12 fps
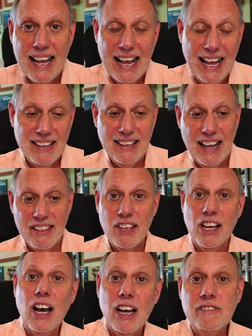And, and the
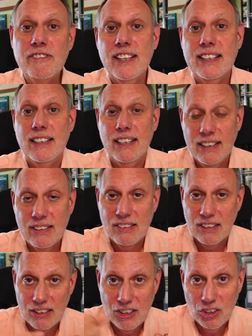conflict is
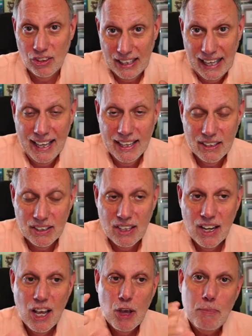until the end,
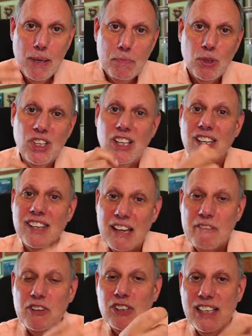people
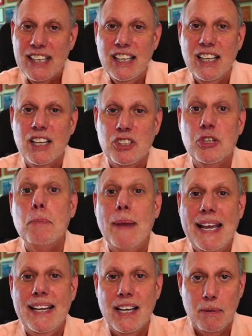cleverly
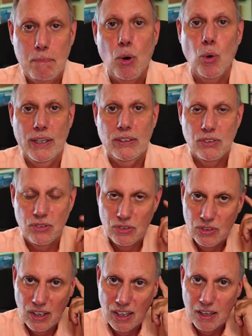debating
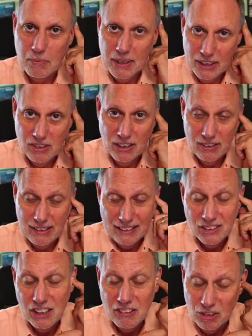points. Um, it's, it's
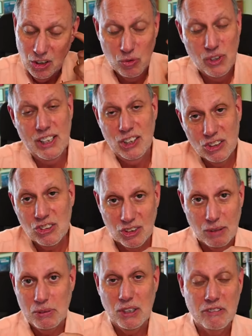actually a, a, really good
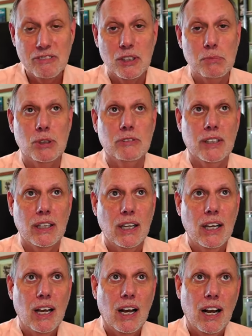script and a fun movie.
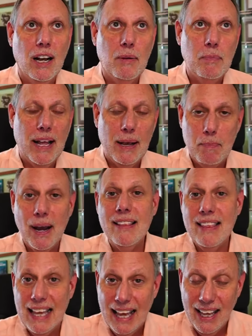Um, by
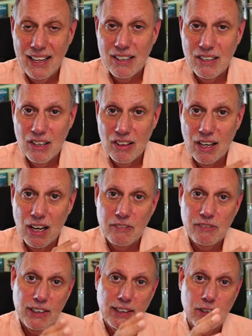the end, the
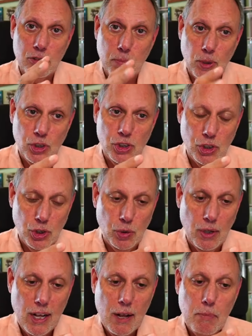conflict has pushed
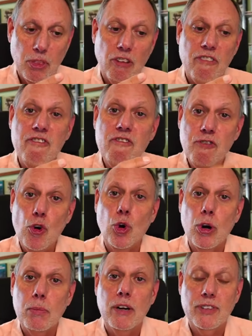to, but the
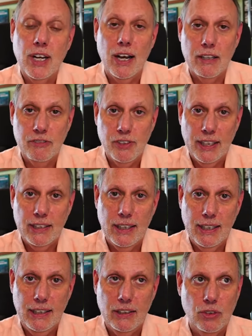form of conflict
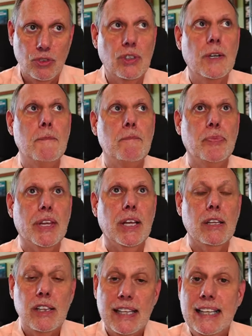is
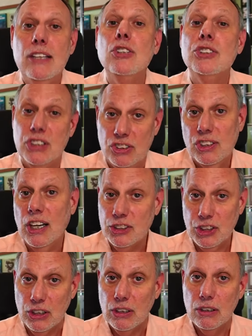legal
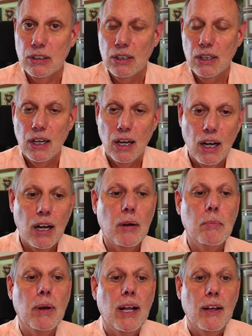discussion.
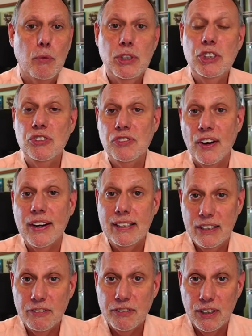Um, which is very
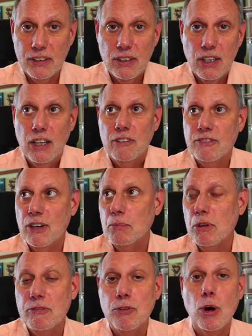different from
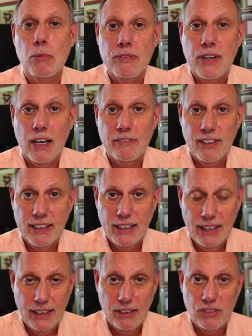the form of conflict
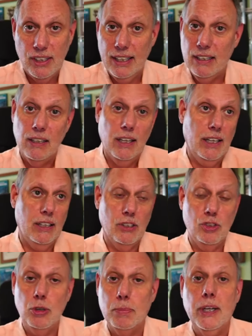is in in a
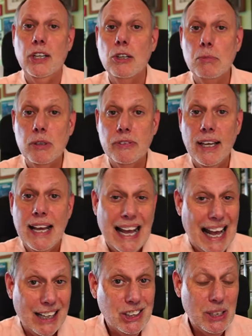superhero movie.
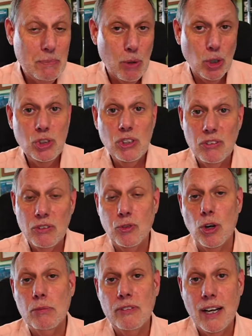Actually, most of the
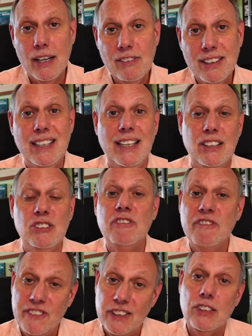form of conflict is
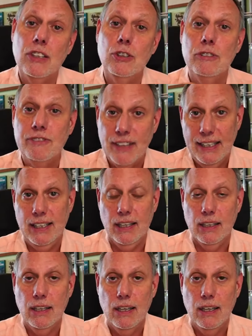physical fighting.